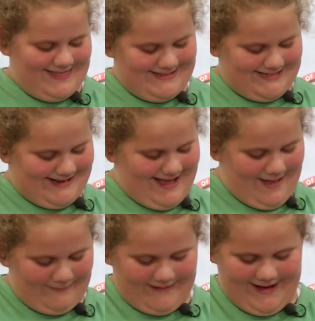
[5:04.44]
the shirt
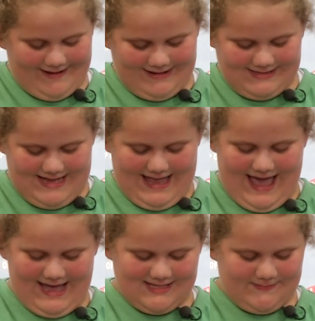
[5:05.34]
I'm wearing
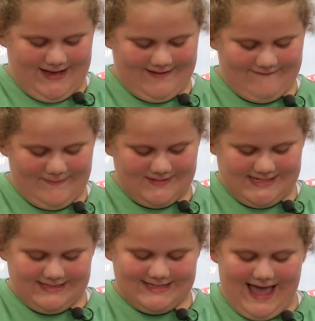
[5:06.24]
today is made from
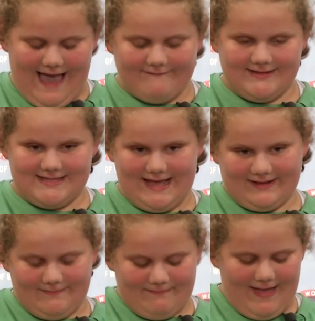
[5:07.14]
six and a half
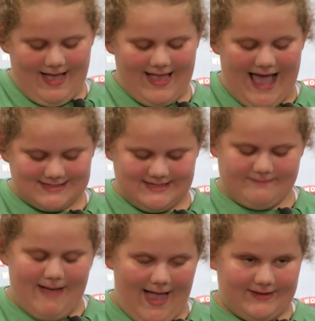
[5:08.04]
recycled
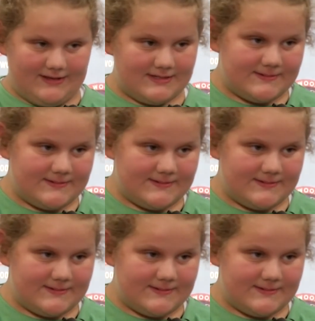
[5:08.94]
plastic bottles.